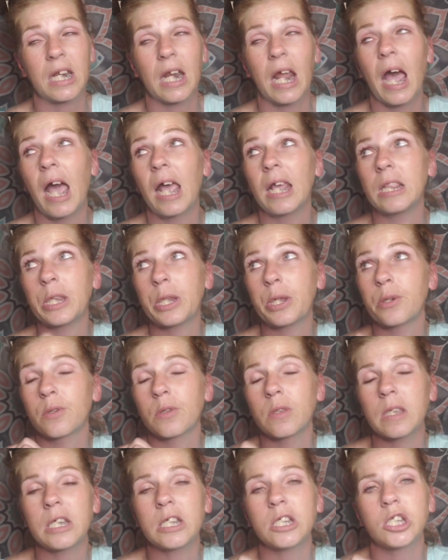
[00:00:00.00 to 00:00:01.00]
and I
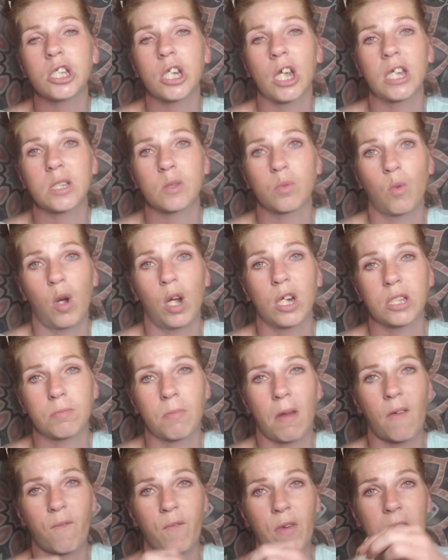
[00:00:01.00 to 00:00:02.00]
literally just washed
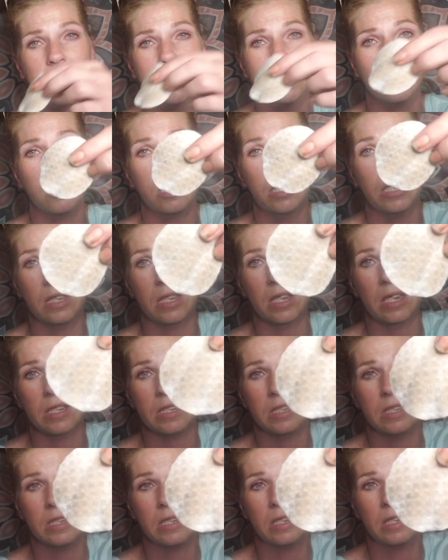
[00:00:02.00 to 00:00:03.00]
my face. Look at
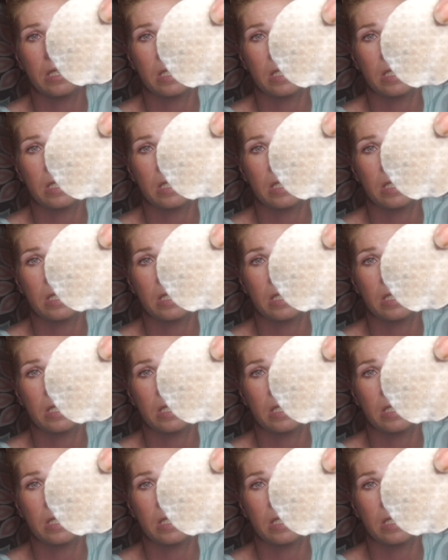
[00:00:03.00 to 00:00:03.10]
this.